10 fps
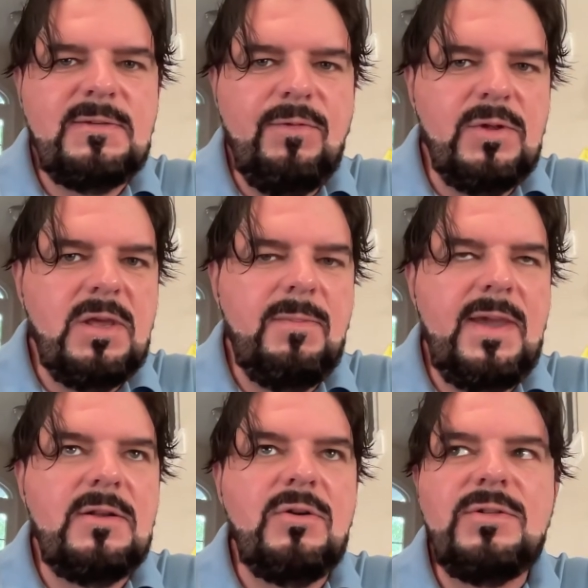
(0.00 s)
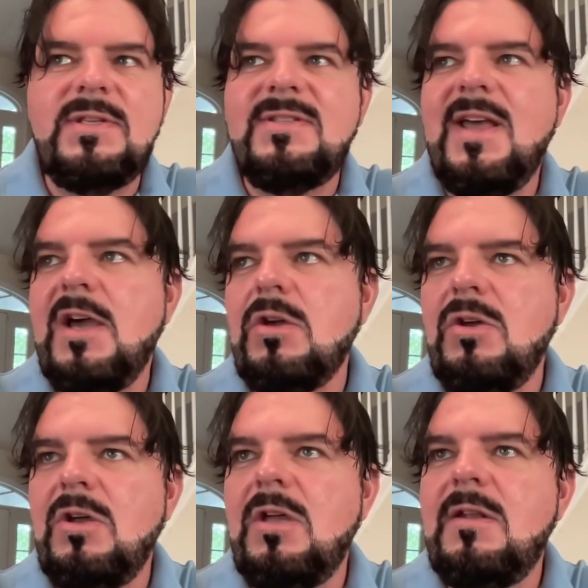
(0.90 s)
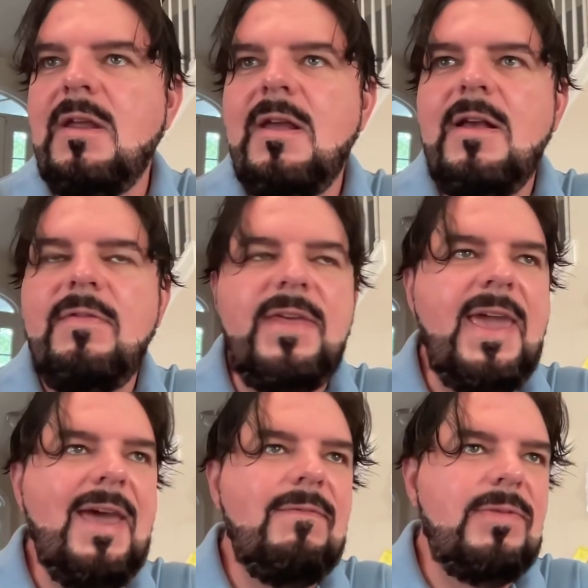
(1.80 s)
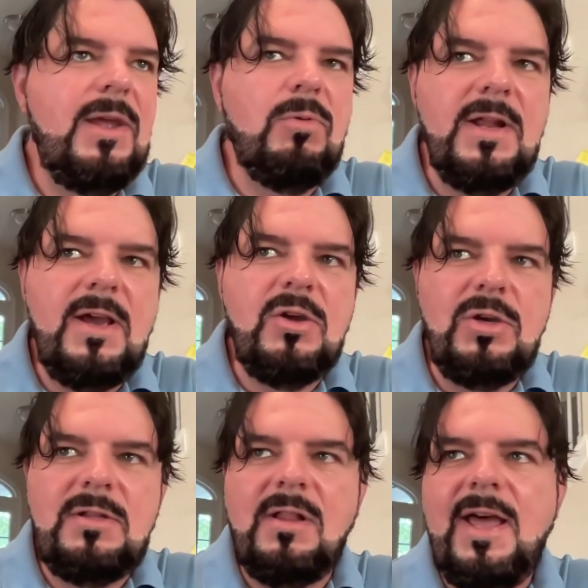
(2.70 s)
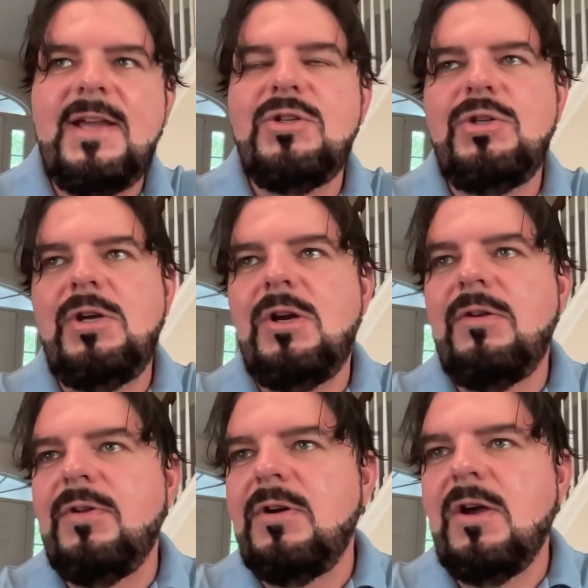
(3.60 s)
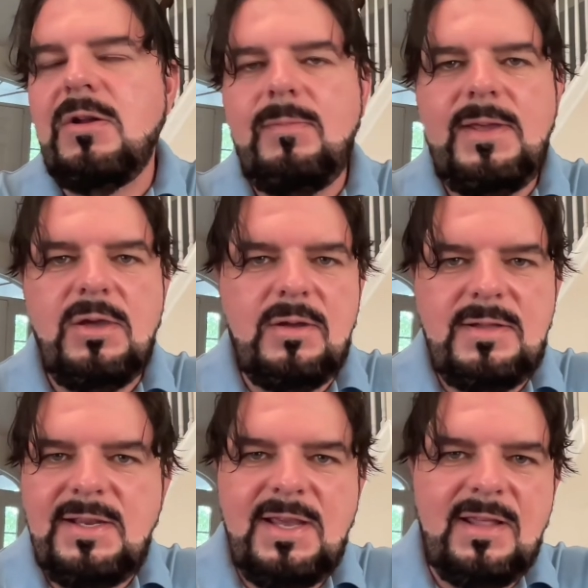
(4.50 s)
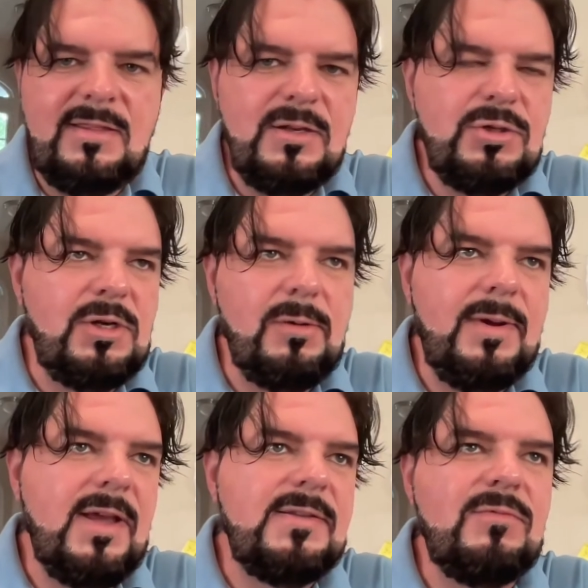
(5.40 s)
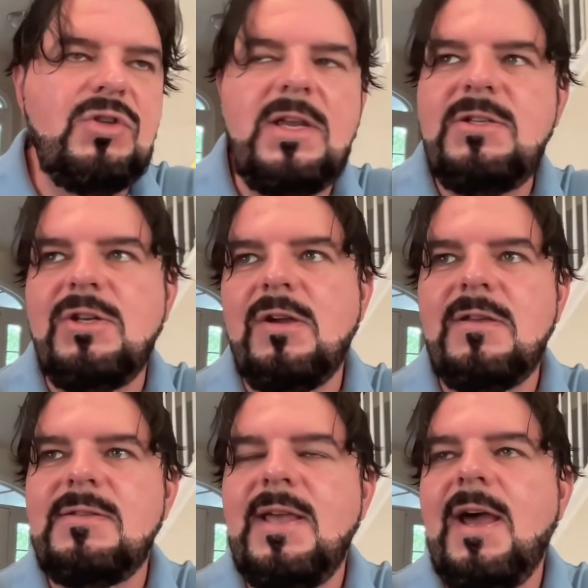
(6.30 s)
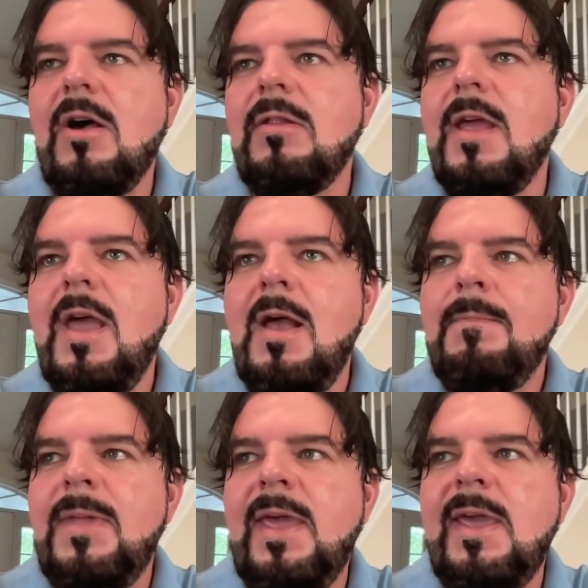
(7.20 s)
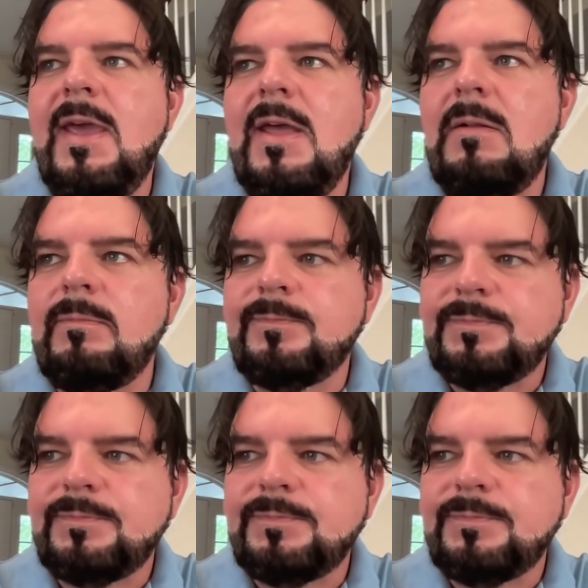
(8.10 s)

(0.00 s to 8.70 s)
for the Commanders is not good. They were not good last year. They're not going to be good again this year because of Chase Young is out, and